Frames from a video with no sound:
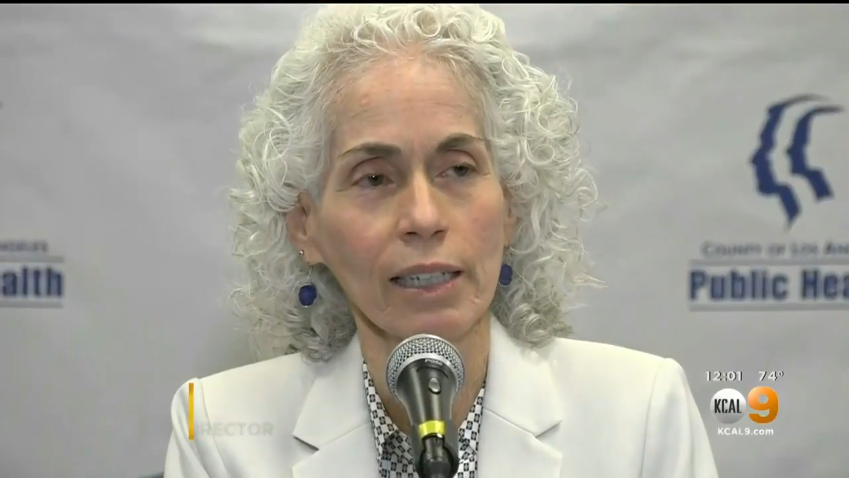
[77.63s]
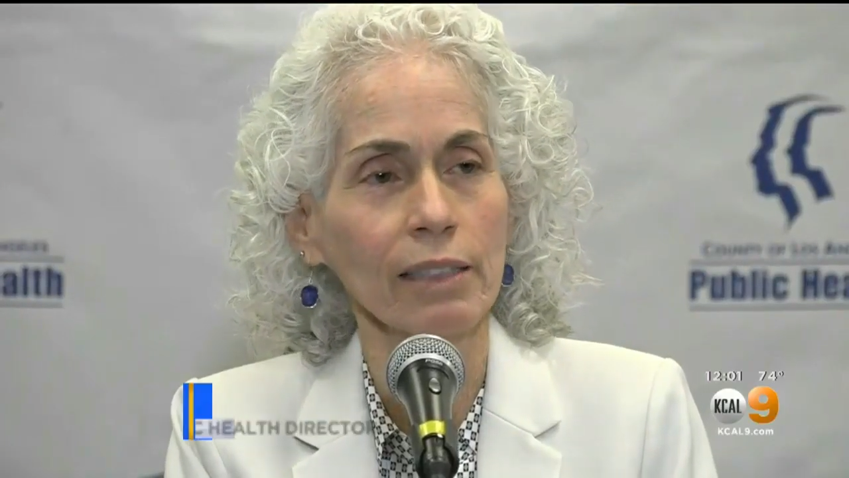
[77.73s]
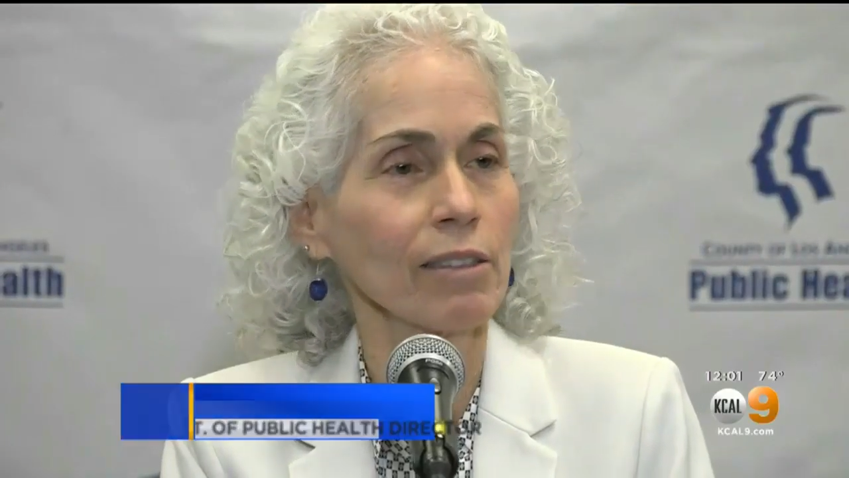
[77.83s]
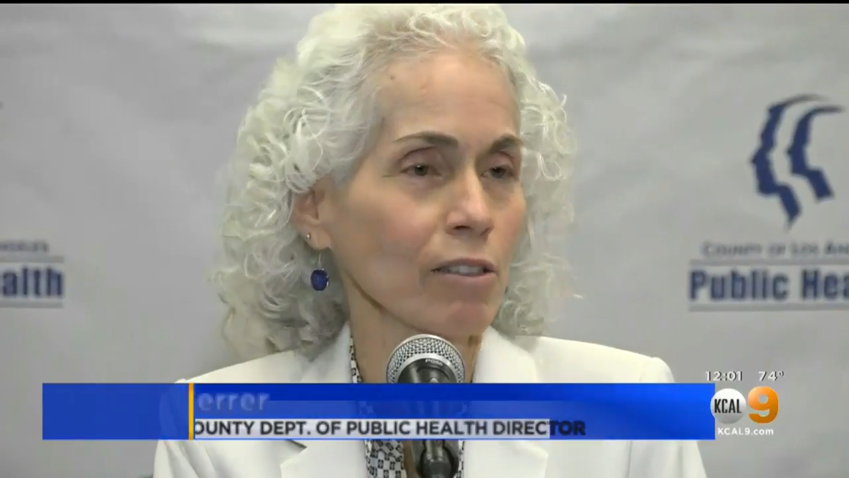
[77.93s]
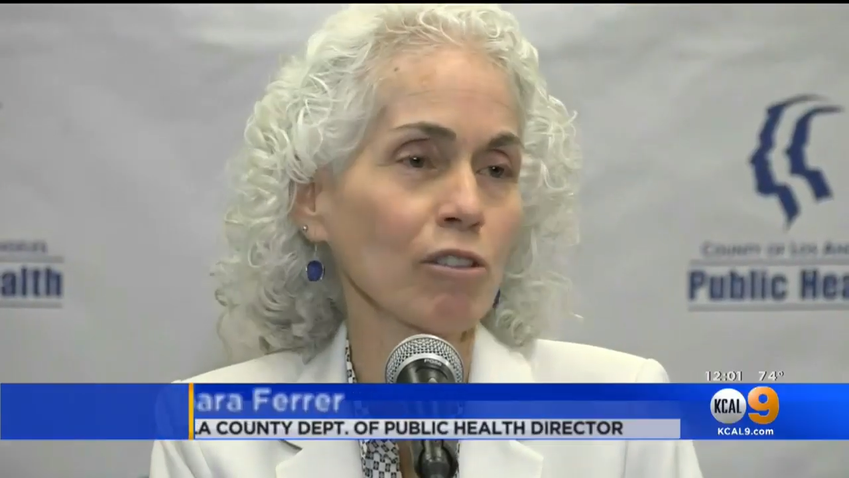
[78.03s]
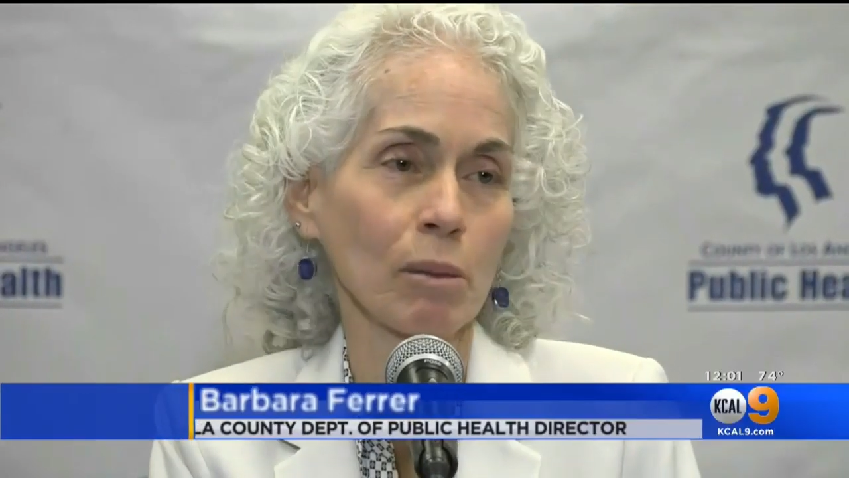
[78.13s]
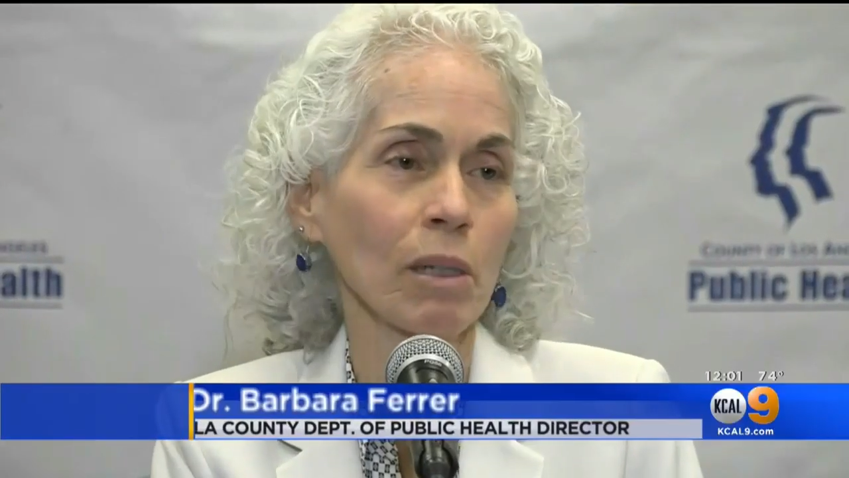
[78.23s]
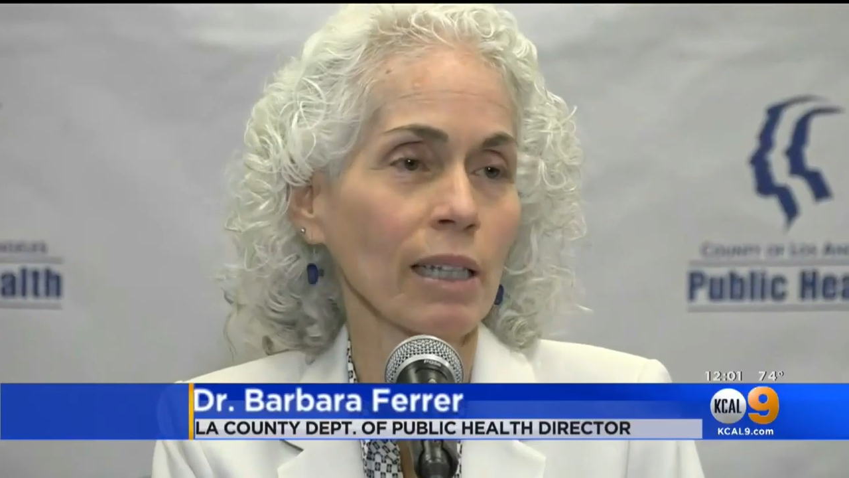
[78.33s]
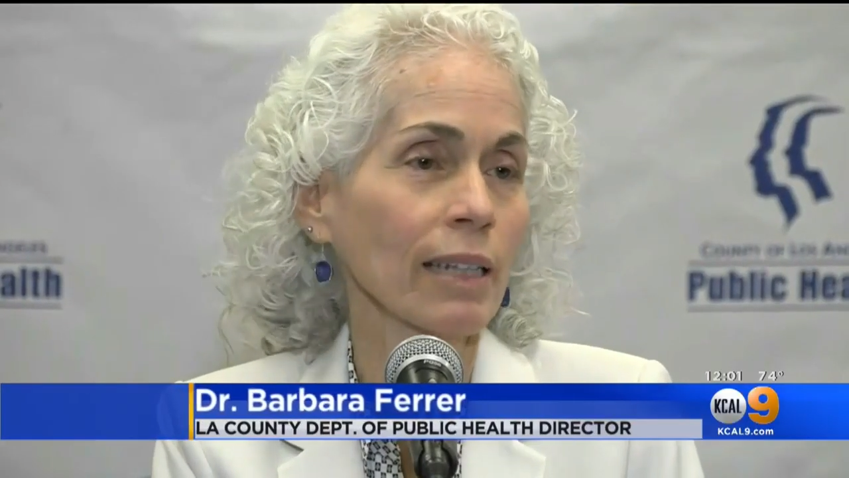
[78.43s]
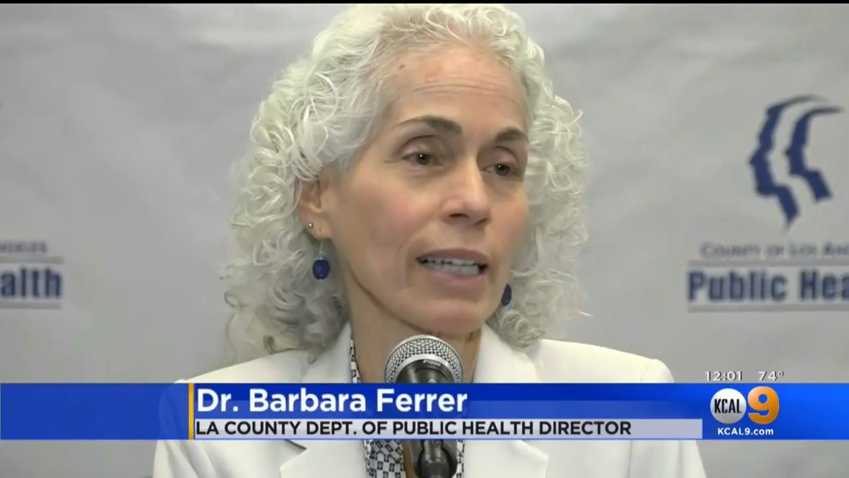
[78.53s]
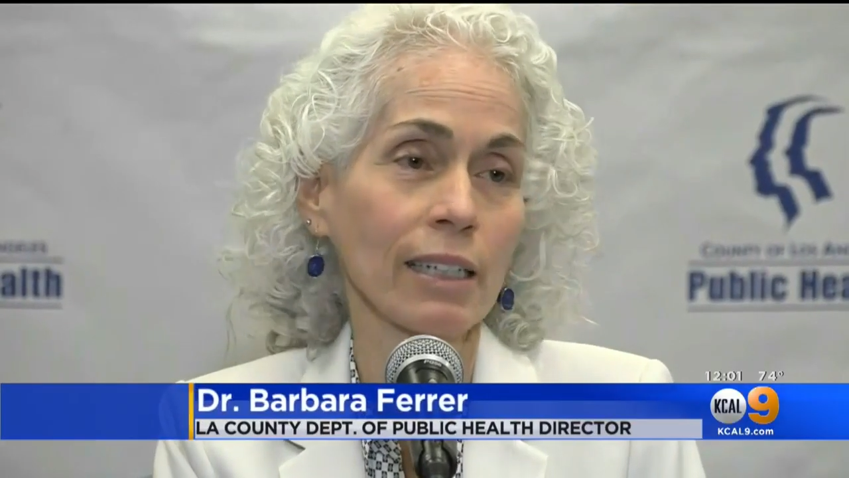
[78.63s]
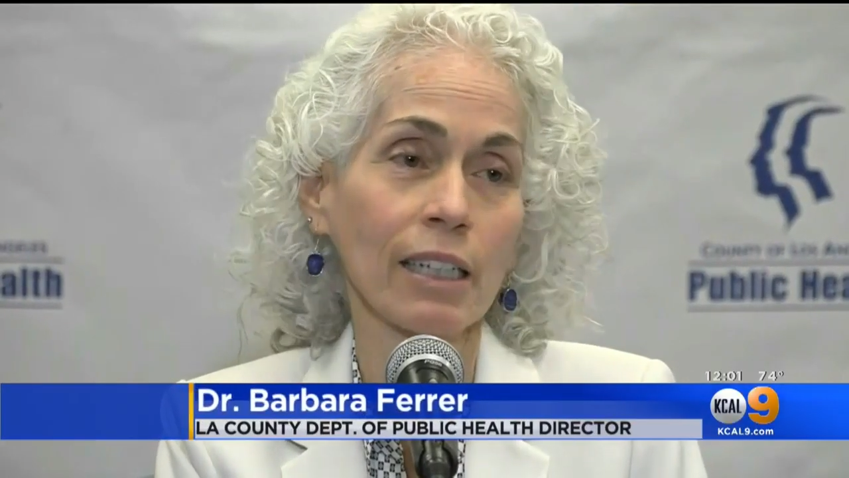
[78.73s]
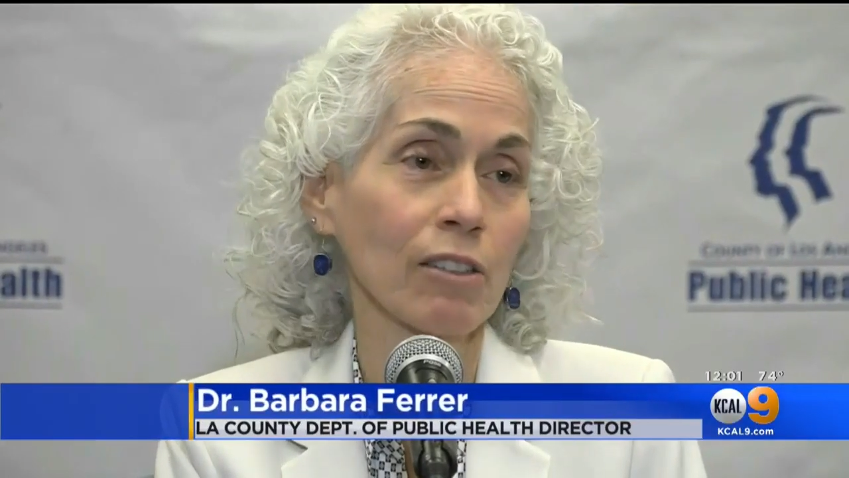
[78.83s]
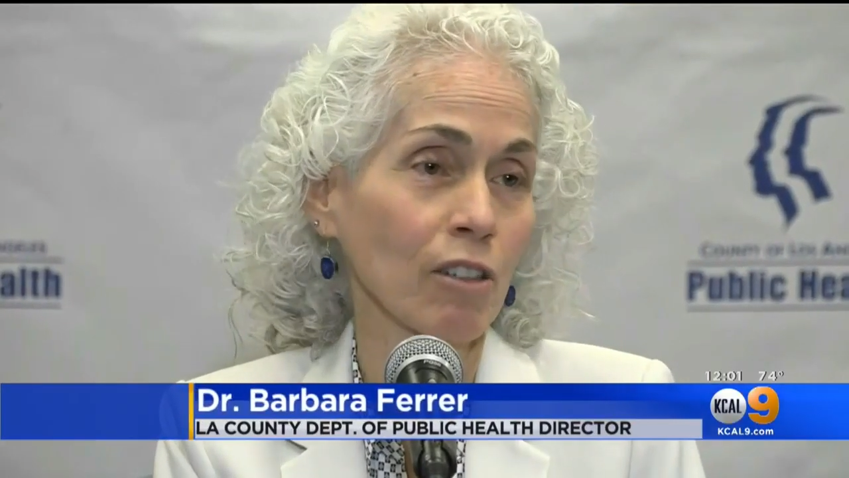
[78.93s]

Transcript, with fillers: gets the treatment that they need